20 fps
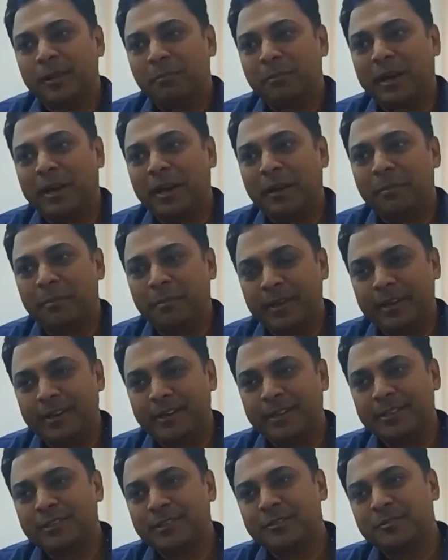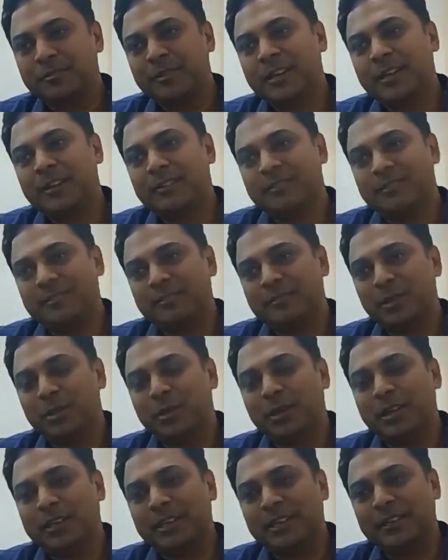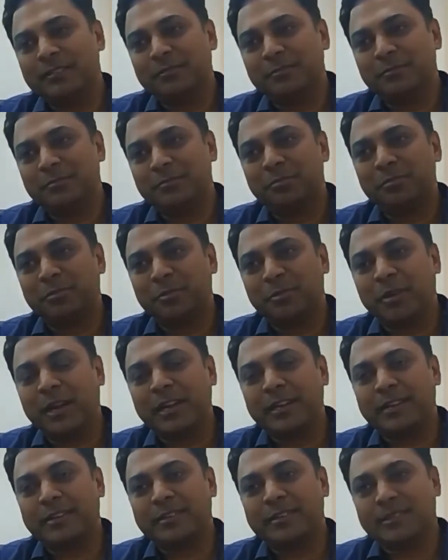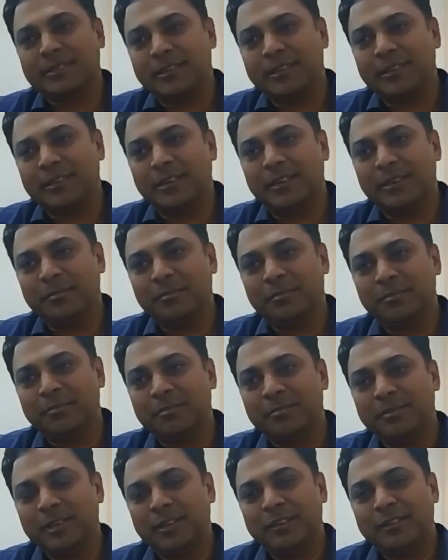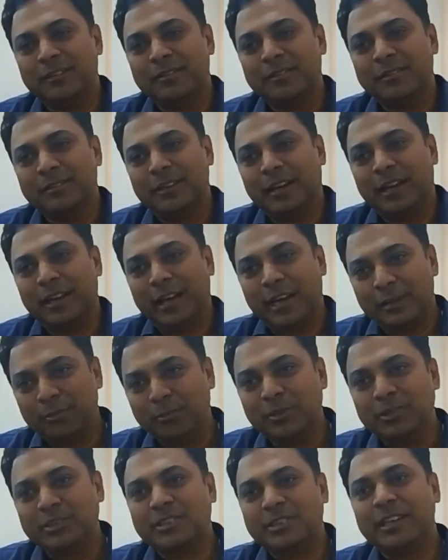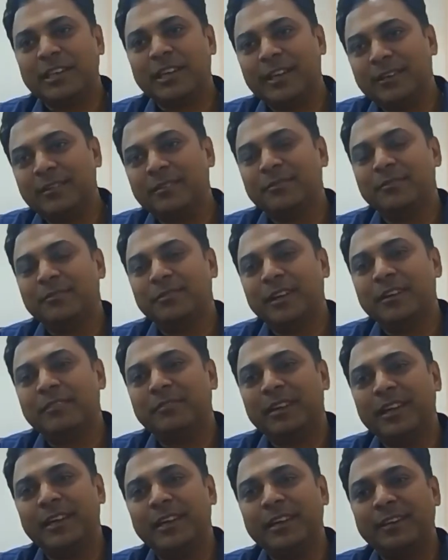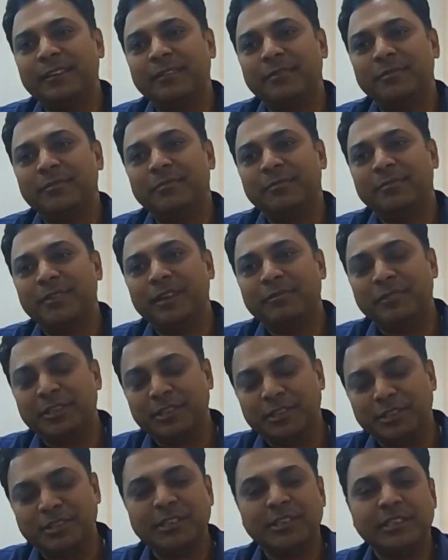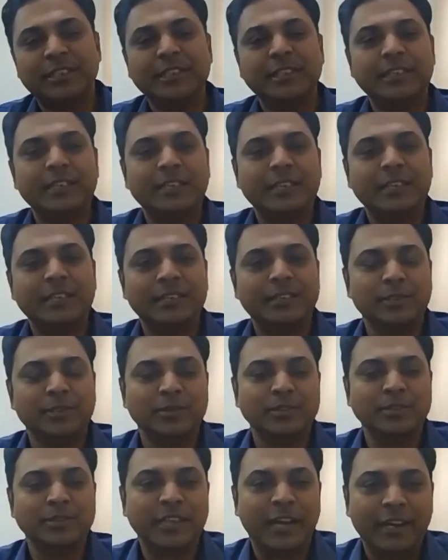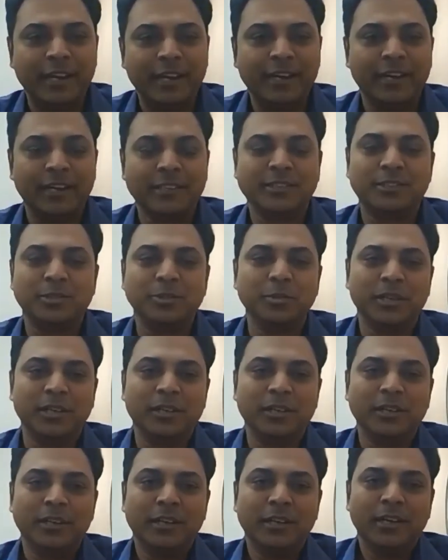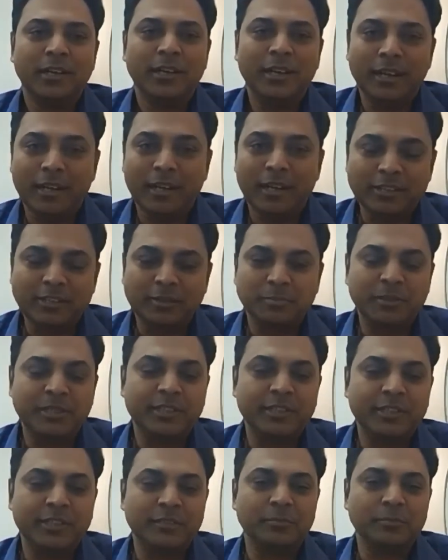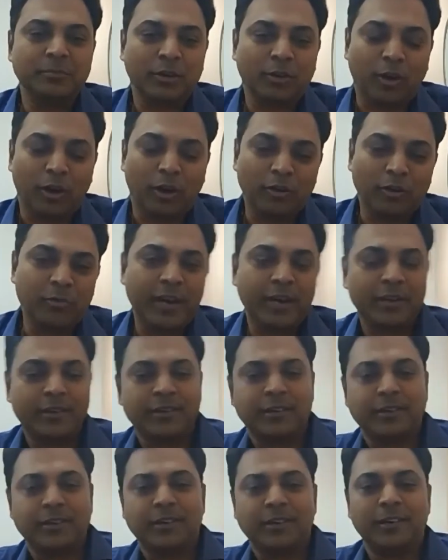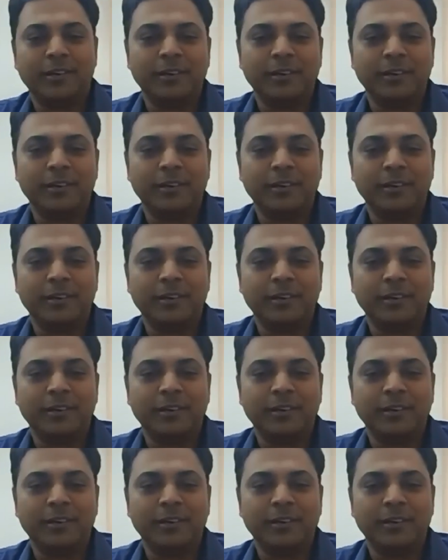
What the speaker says: My parents were, I think quite, I would say very visionary in, sending us to a English medium, a convent.